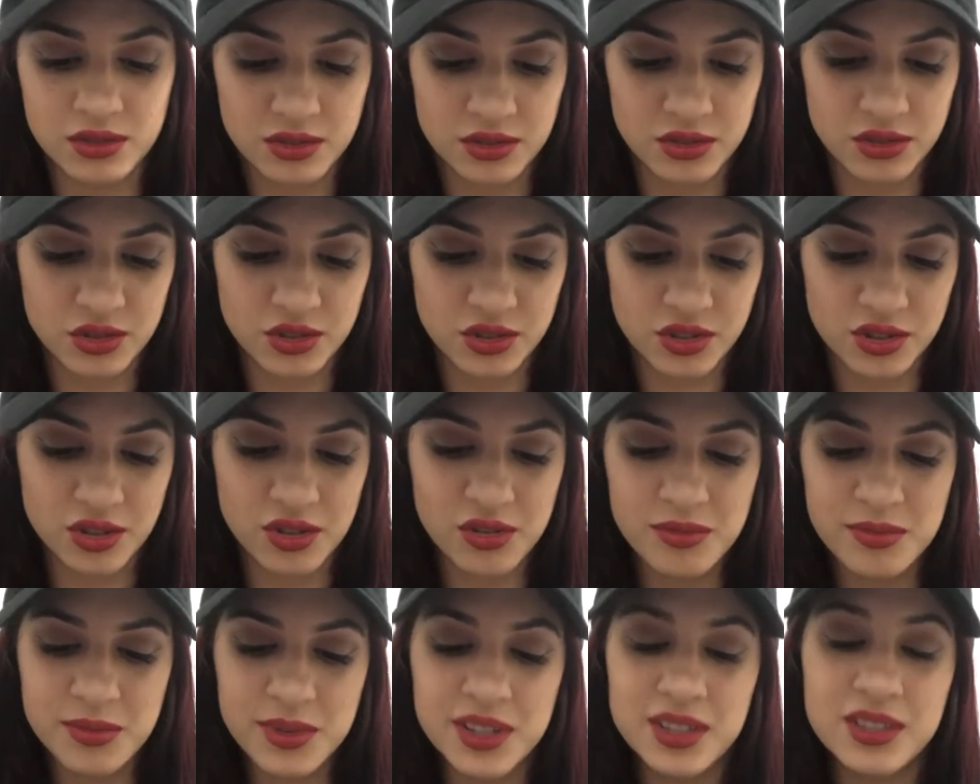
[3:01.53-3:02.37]

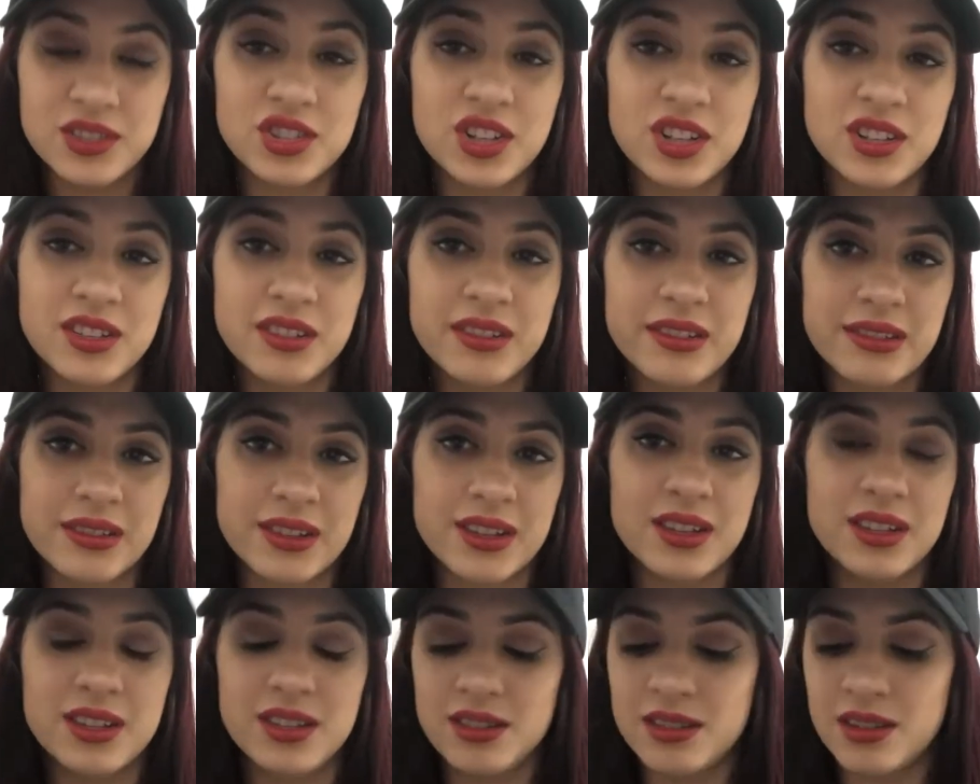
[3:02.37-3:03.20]
show much on the
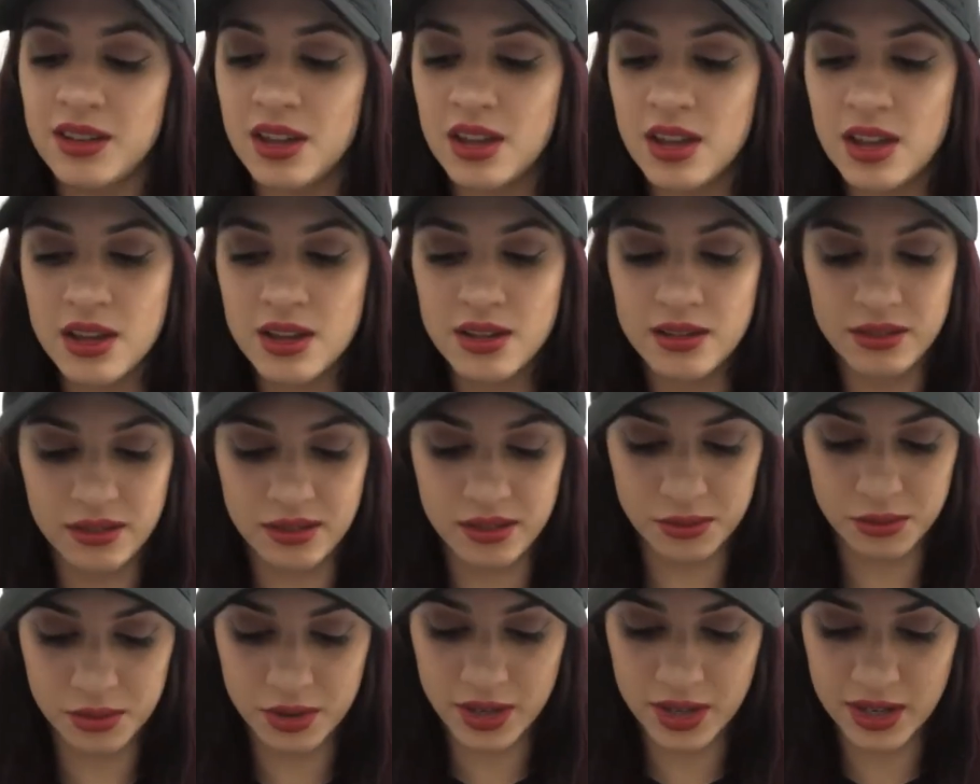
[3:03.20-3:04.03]
skin.
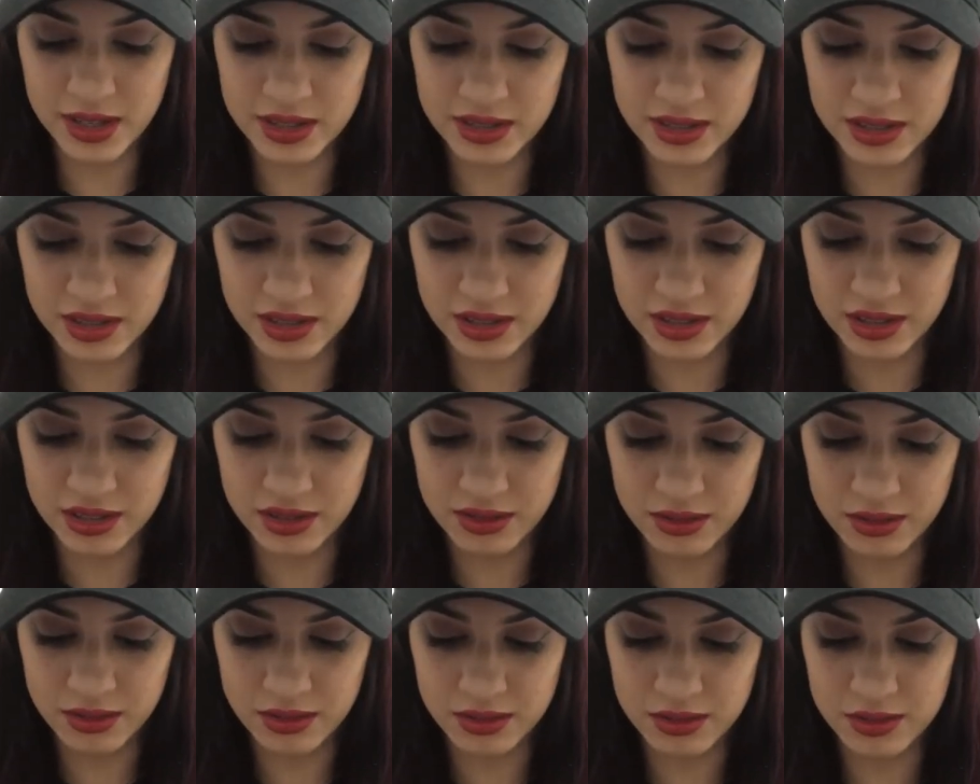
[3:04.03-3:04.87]
So what I
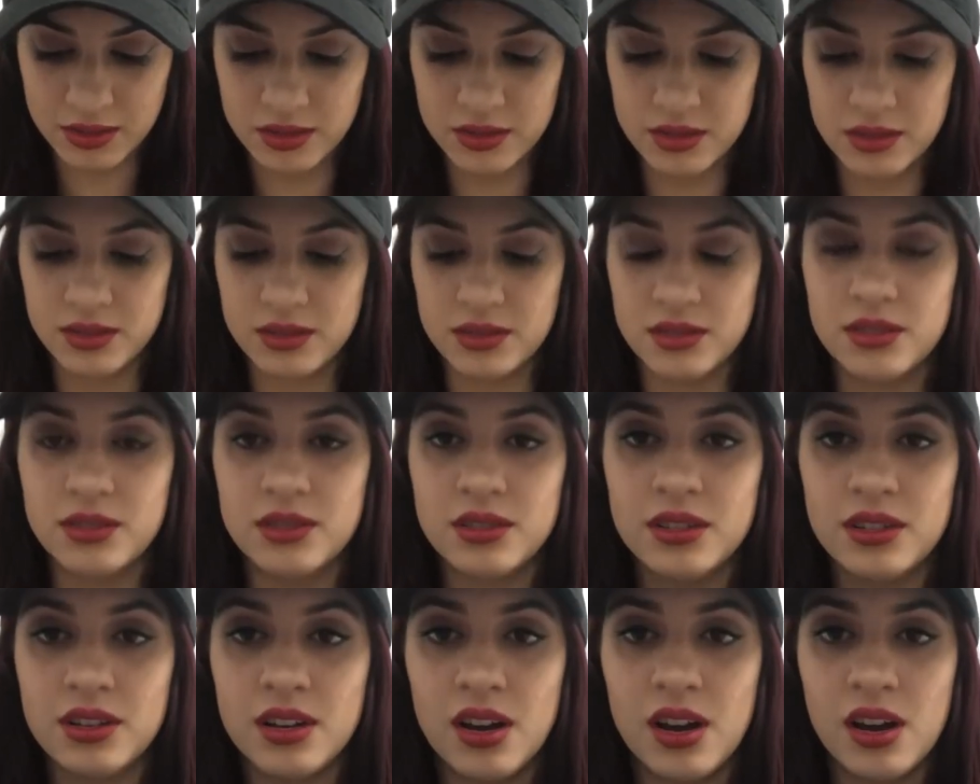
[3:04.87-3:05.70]
did
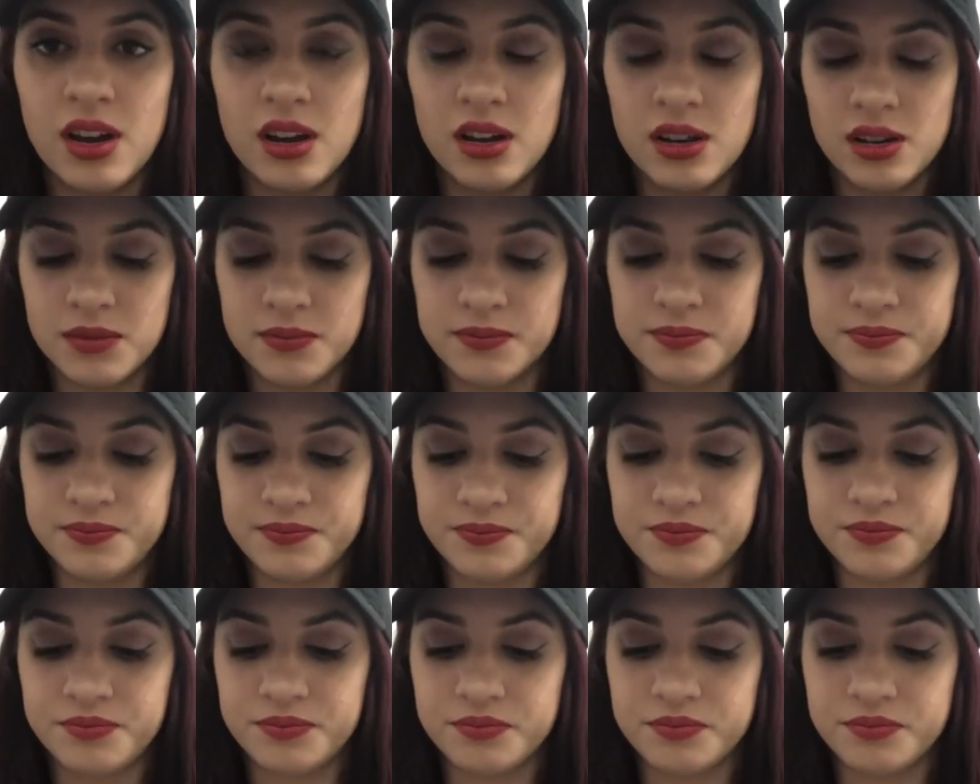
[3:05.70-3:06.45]
was